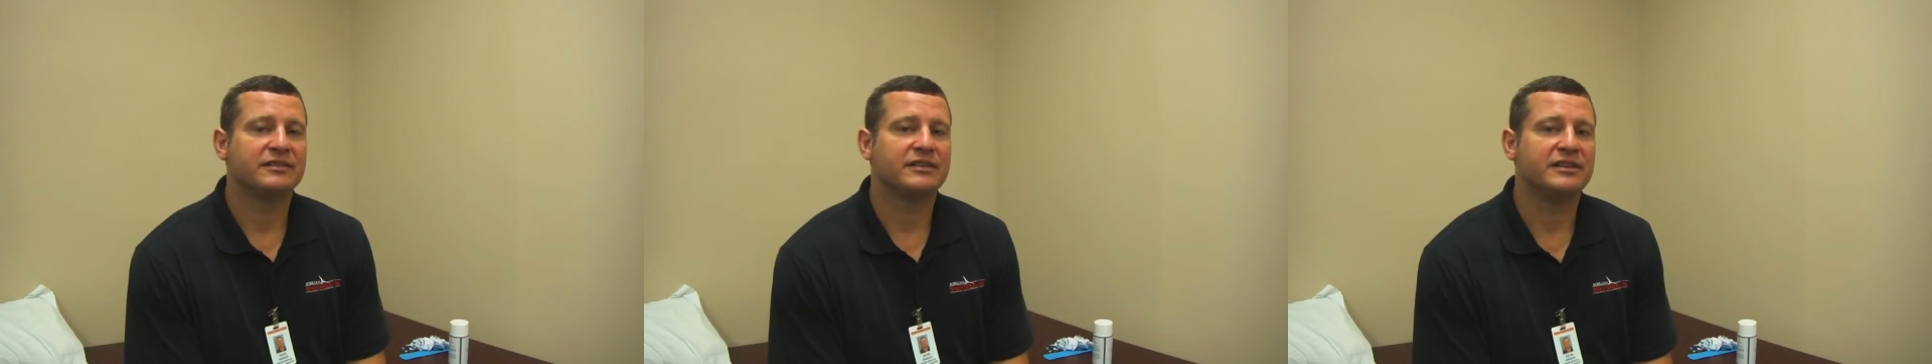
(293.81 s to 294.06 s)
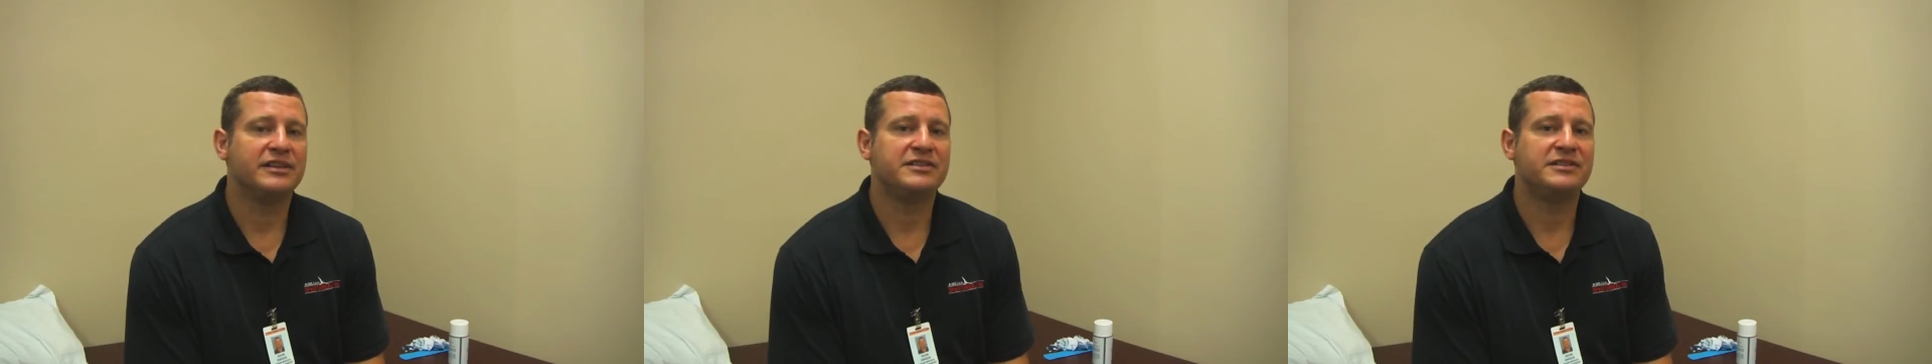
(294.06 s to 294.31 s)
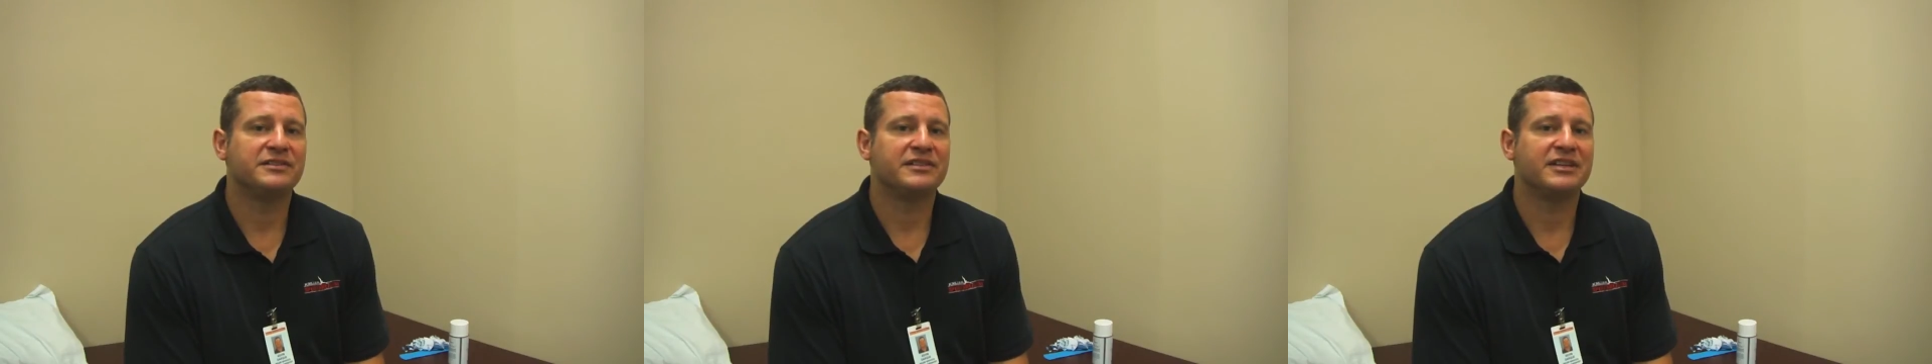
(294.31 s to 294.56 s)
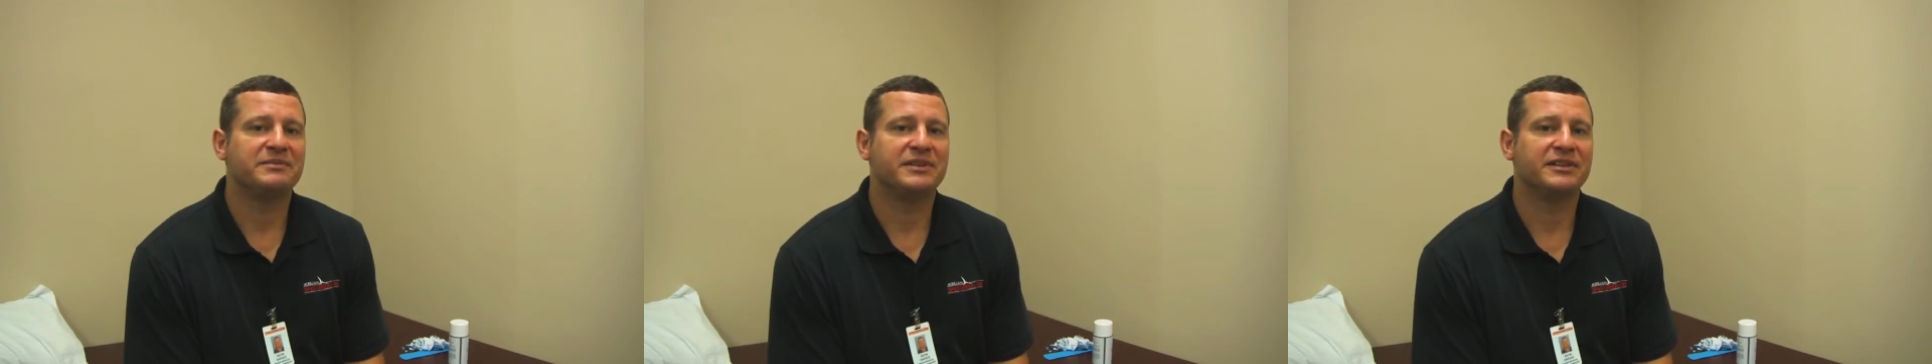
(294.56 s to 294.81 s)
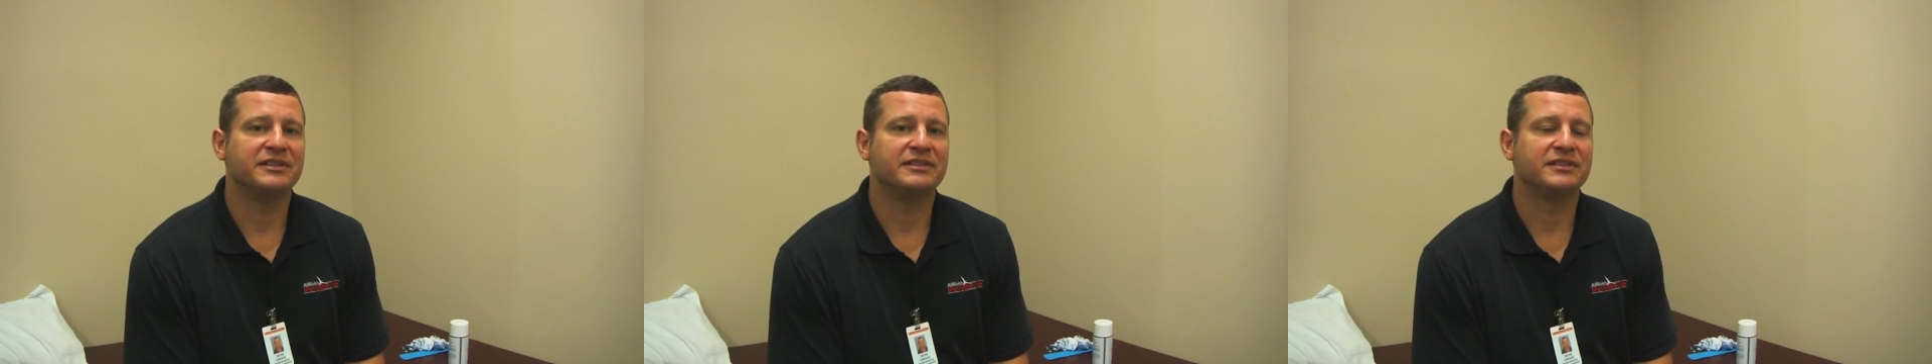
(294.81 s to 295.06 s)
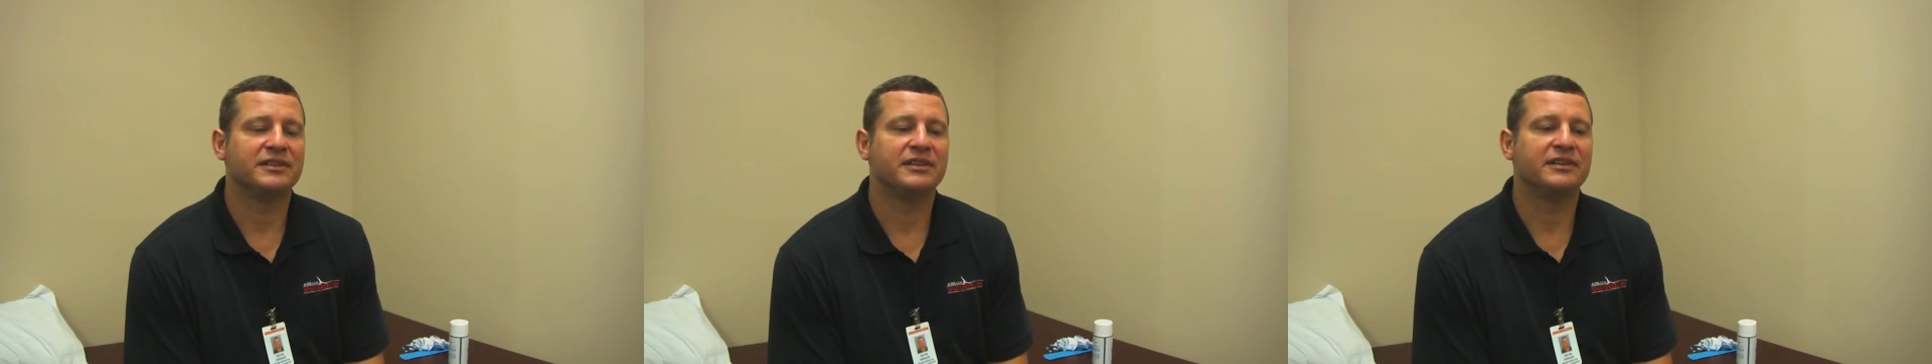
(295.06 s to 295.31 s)
Kinesio taping is
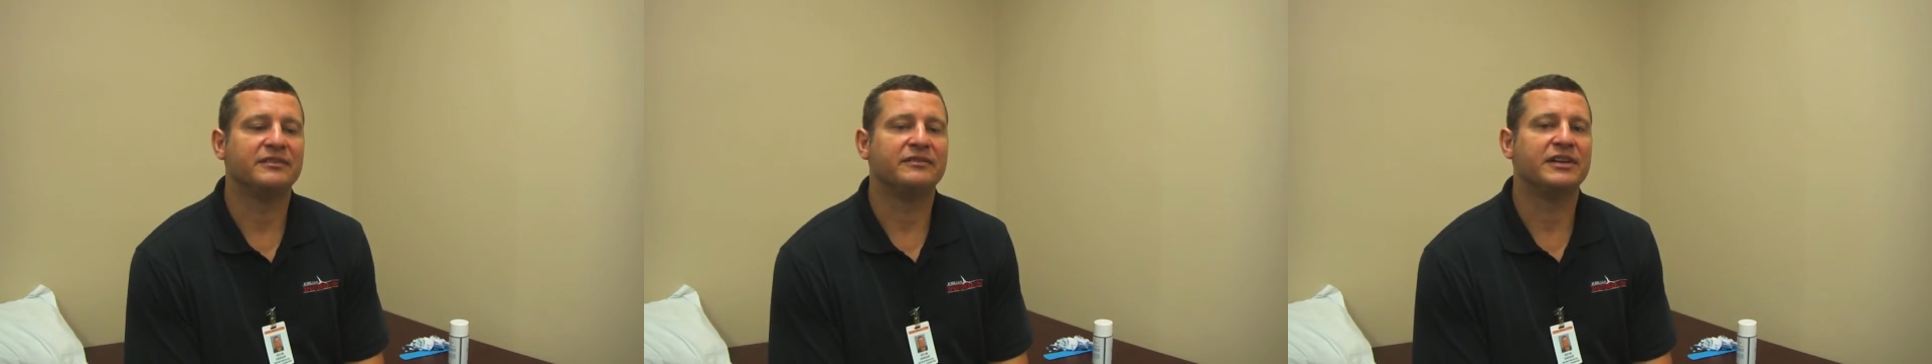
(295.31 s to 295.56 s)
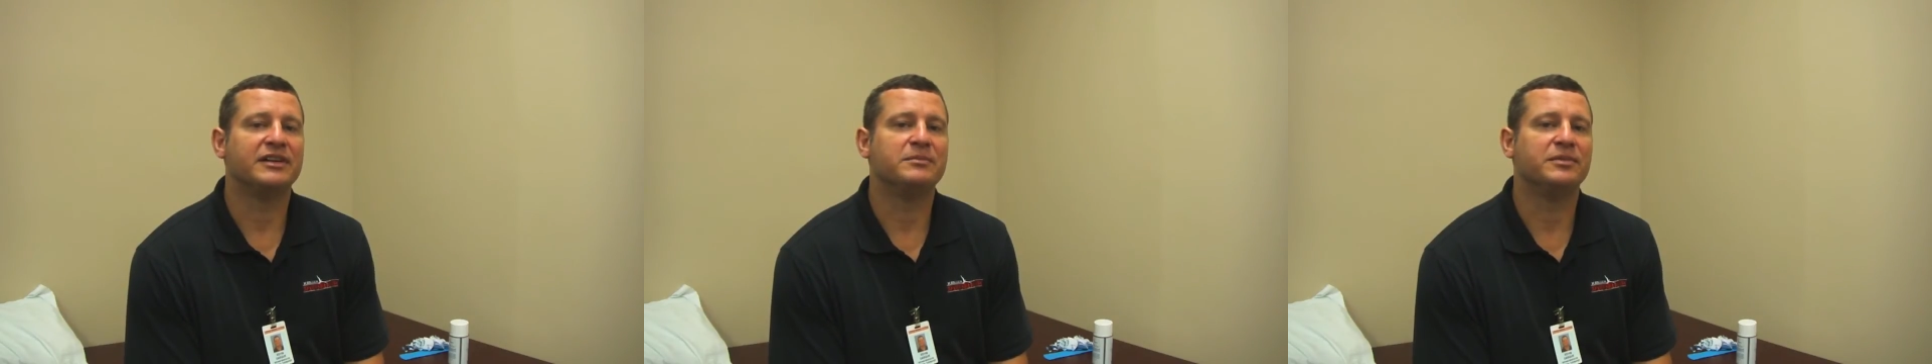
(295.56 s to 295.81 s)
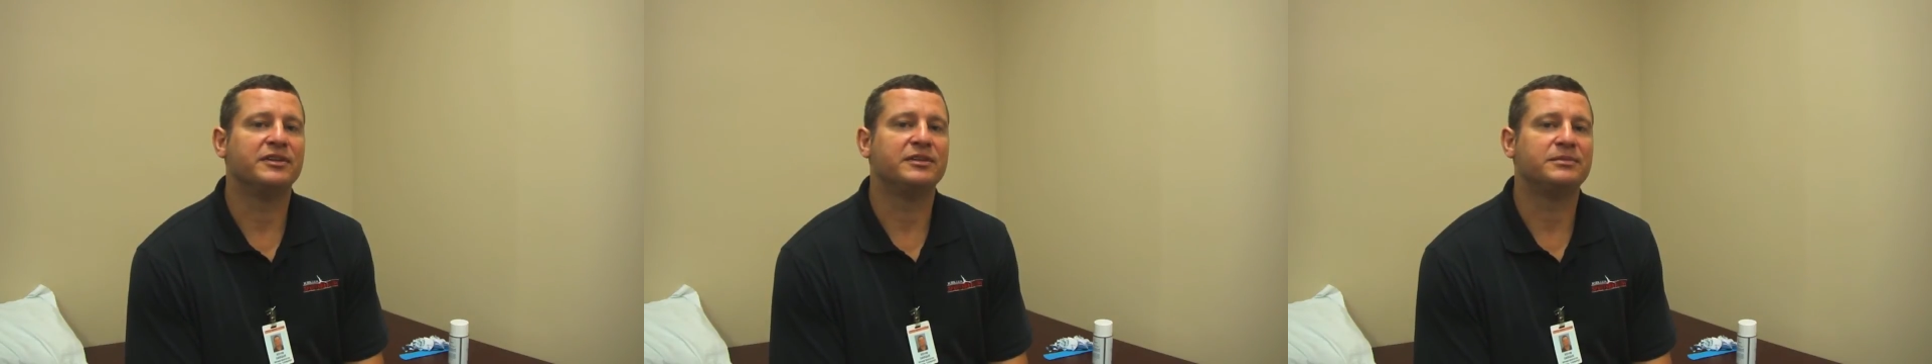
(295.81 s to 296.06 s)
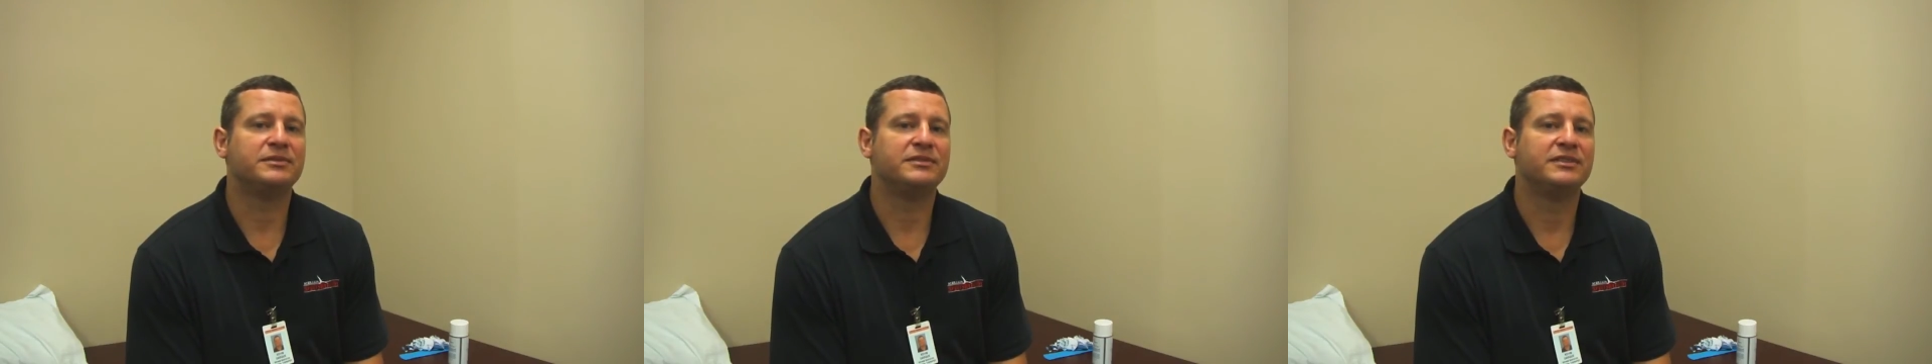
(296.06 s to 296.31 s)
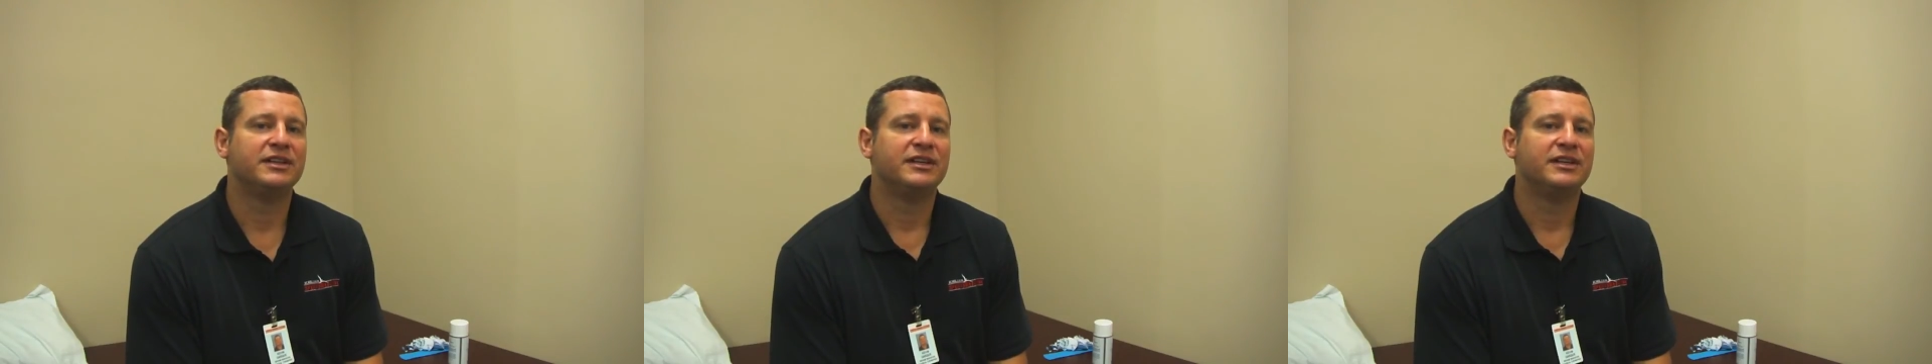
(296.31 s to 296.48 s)
very breathable.